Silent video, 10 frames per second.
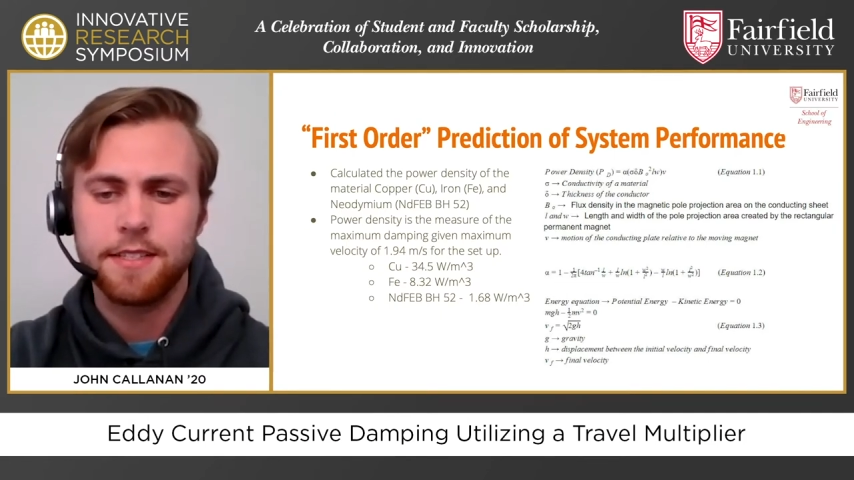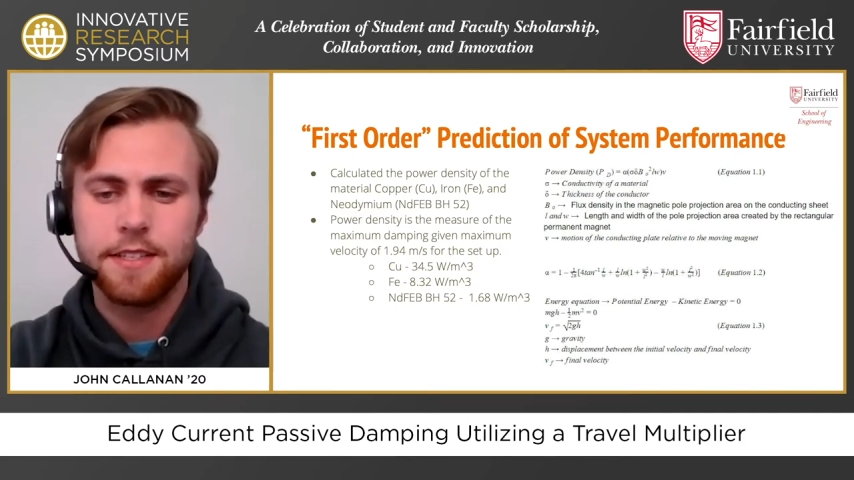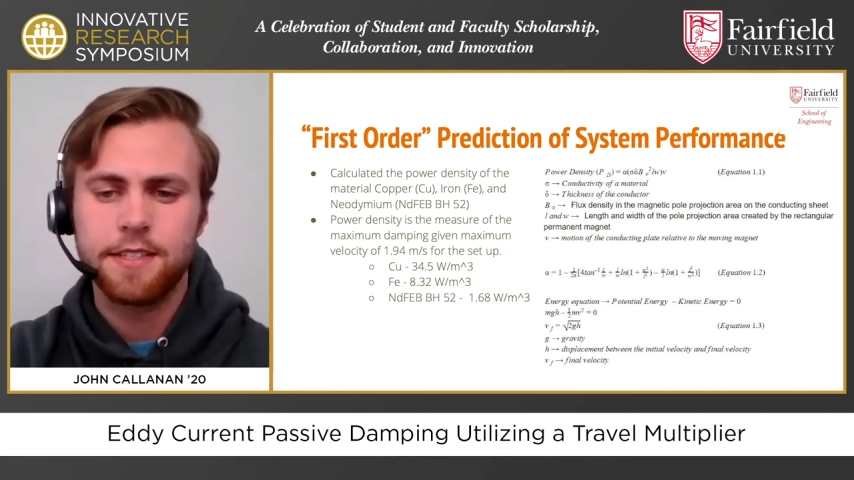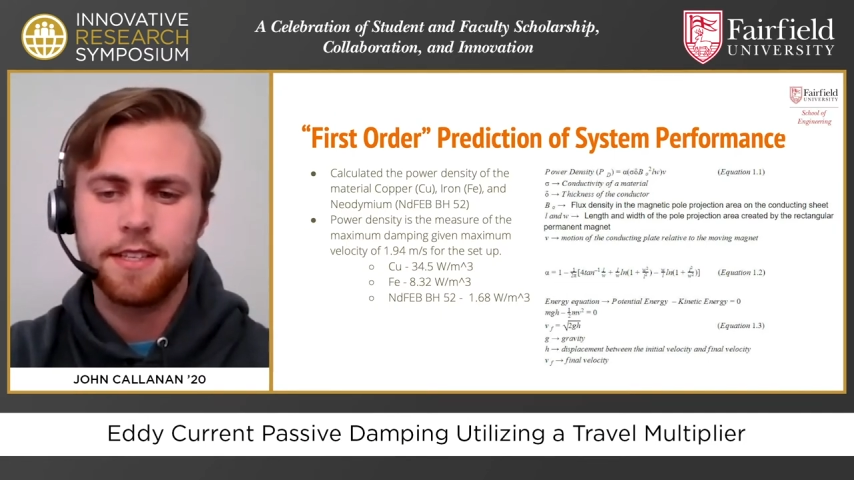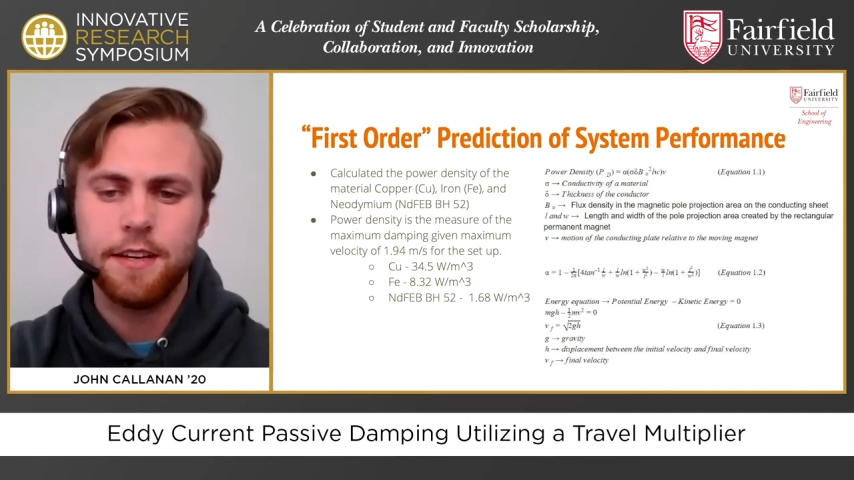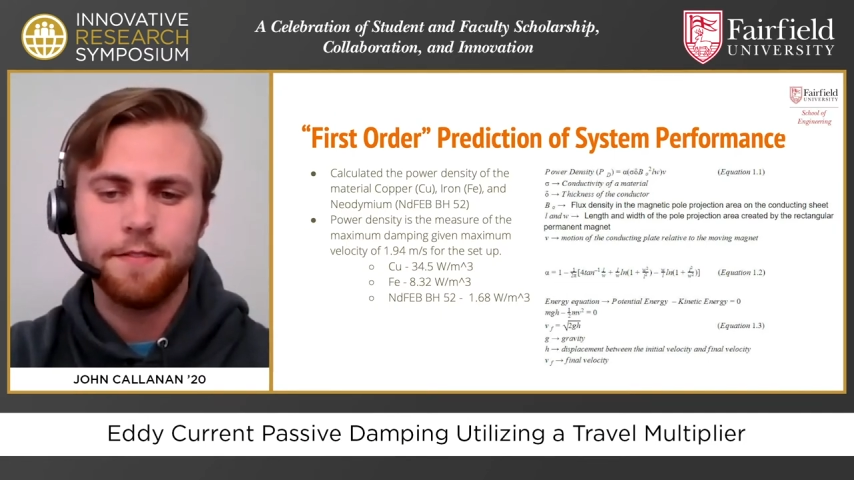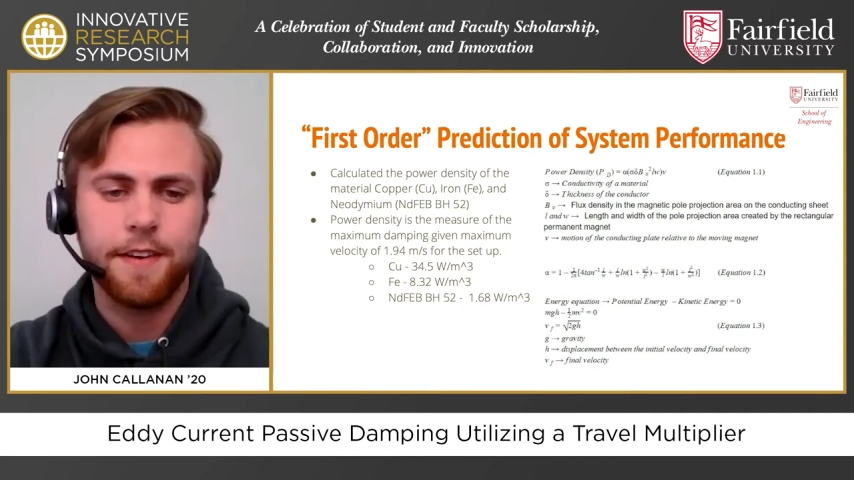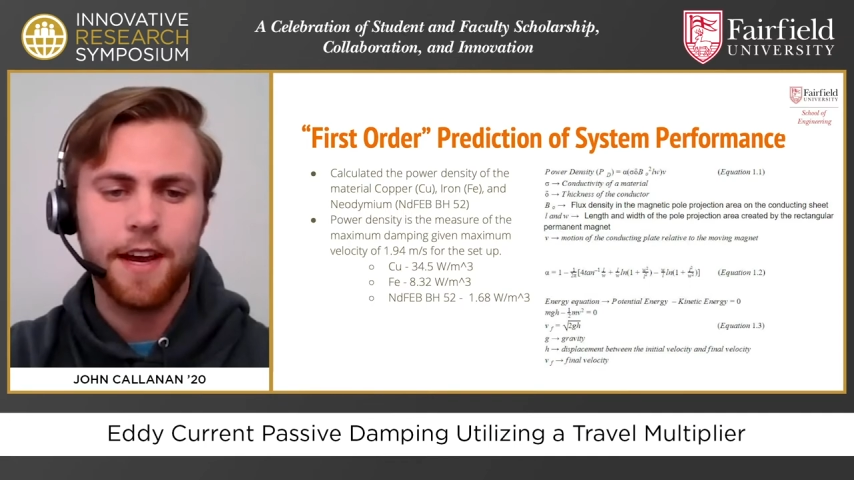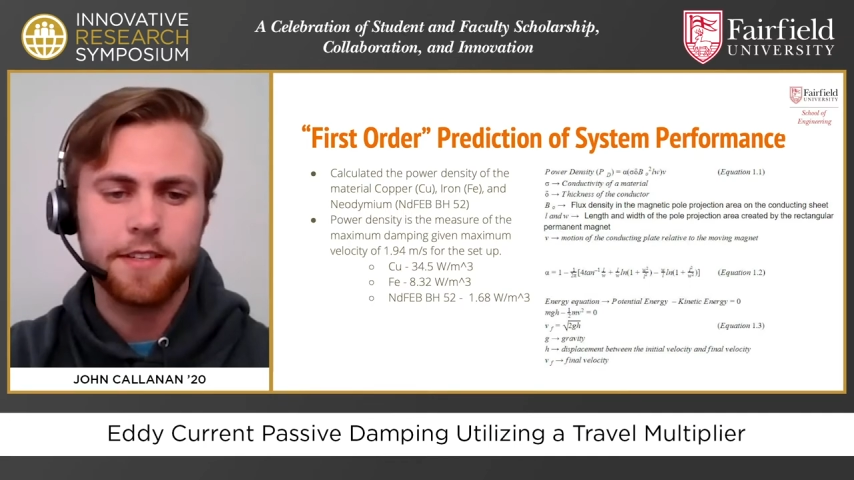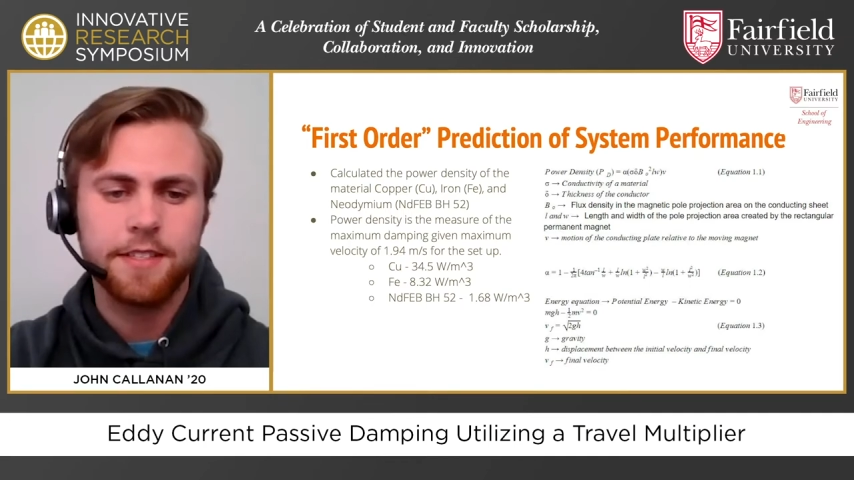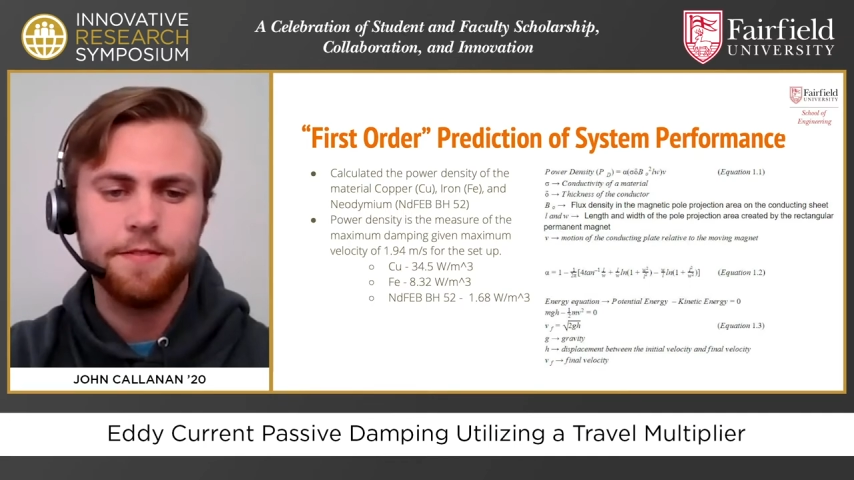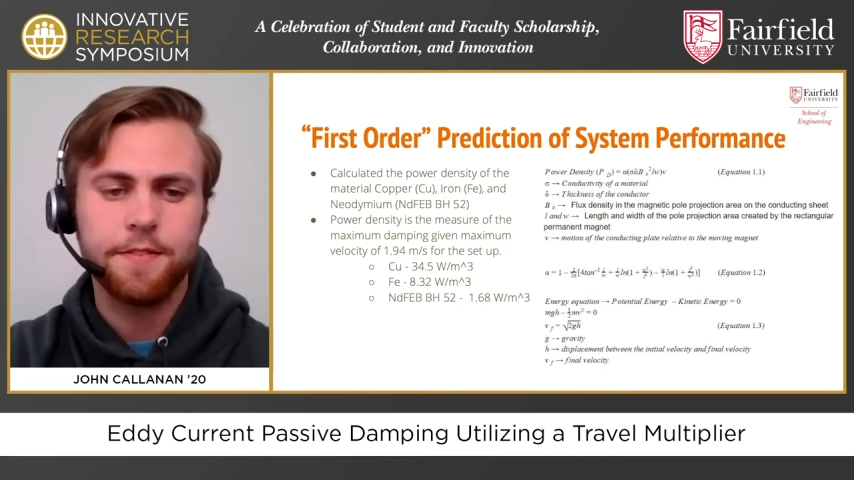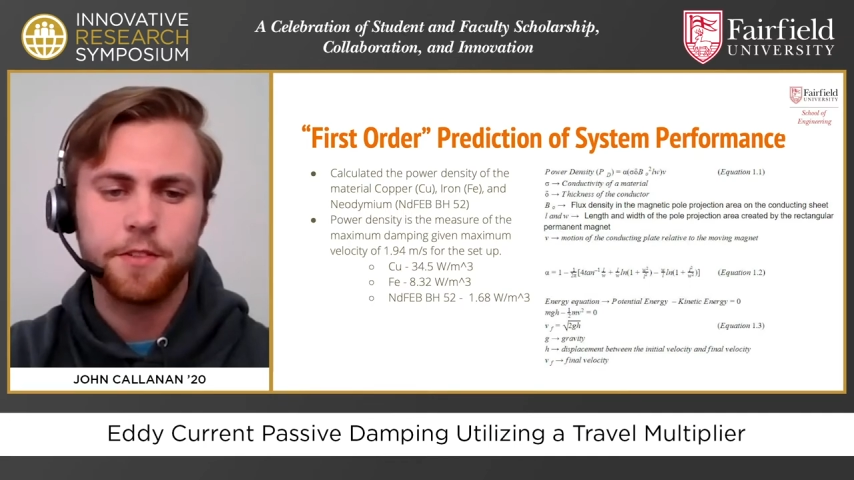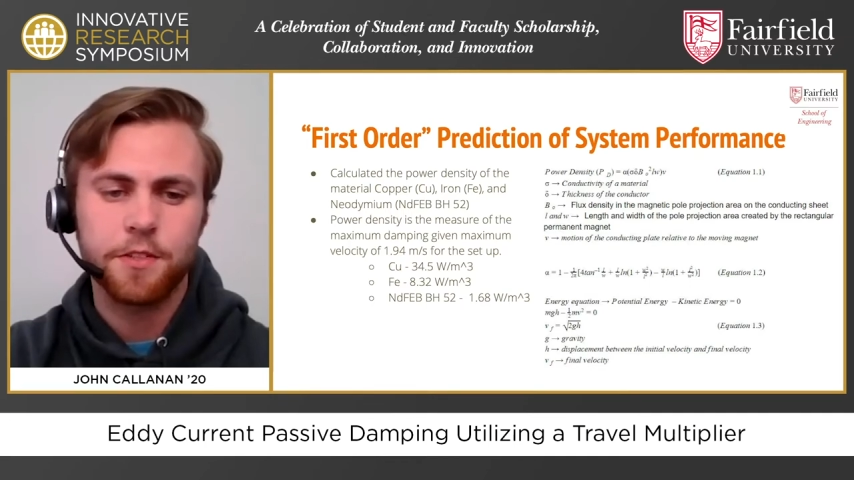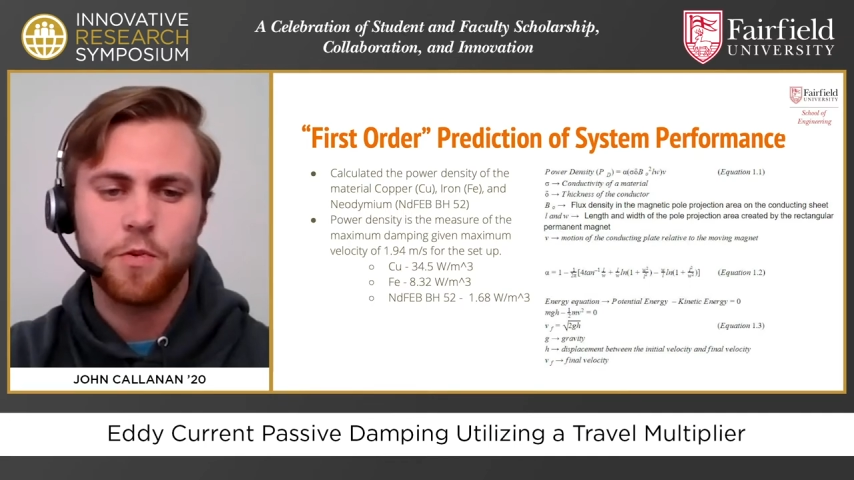to study effects difficult to